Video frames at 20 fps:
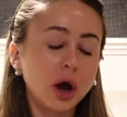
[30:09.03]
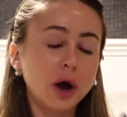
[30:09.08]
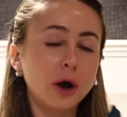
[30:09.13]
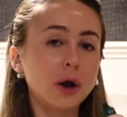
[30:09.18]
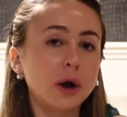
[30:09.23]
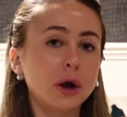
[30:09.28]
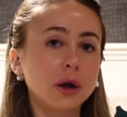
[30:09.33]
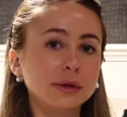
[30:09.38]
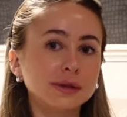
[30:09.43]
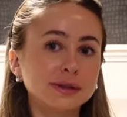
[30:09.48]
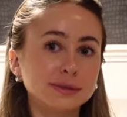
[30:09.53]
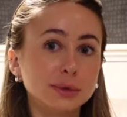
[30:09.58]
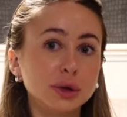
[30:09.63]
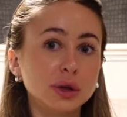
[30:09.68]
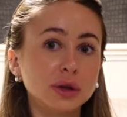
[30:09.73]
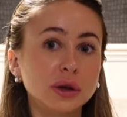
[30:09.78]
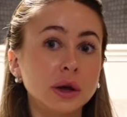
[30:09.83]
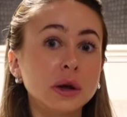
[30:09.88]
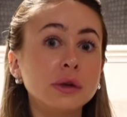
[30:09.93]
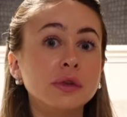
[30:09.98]
I'll oh,
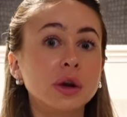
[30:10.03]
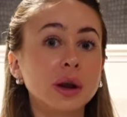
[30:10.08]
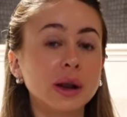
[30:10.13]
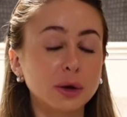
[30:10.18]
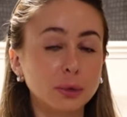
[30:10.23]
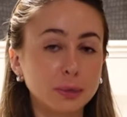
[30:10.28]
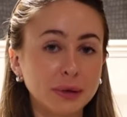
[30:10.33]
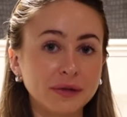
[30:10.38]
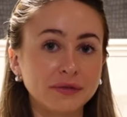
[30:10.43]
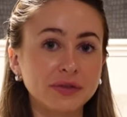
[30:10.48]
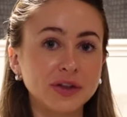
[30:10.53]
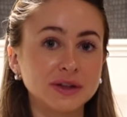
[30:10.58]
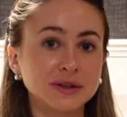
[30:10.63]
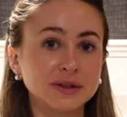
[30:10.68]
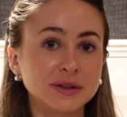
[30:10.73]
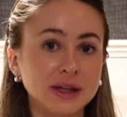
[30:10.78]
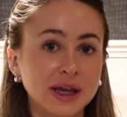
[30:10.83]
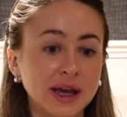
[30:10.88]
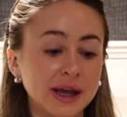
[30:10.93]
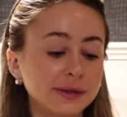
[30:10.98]
smooth over a little bit of this
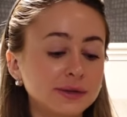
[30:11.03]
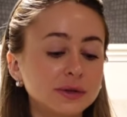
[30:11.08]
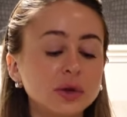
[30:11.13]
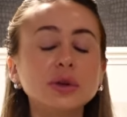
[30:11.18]
in the end.